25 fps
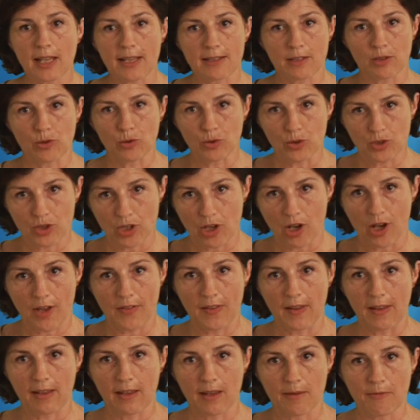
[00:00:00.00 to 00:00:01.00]
As you saw,
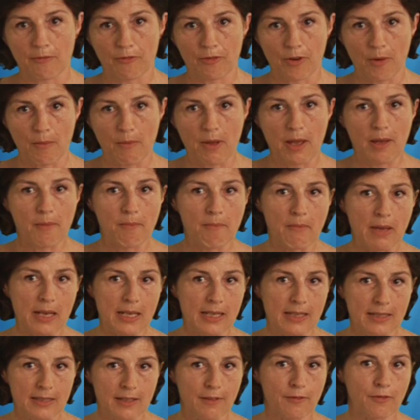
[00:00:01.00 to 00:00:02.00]
they come from
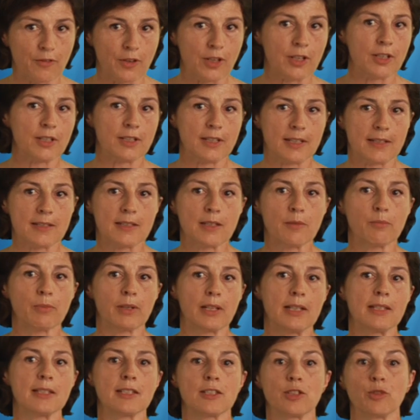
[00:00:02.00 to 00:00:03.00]
many different
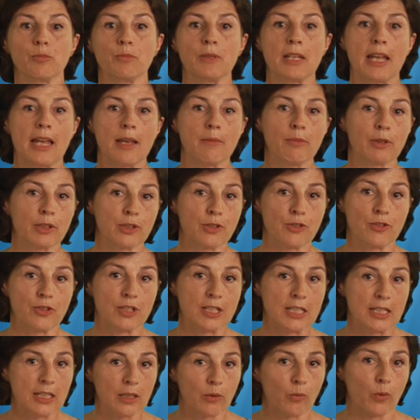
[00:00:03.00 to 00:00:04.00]
disciplines to be able to
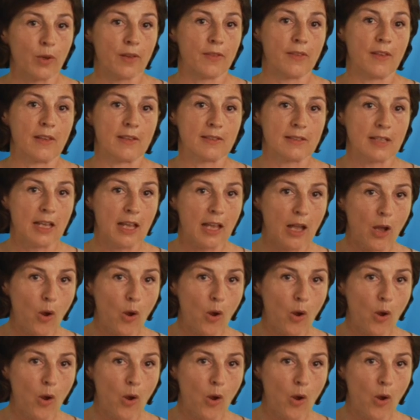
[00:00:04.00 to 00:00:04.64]
deal with this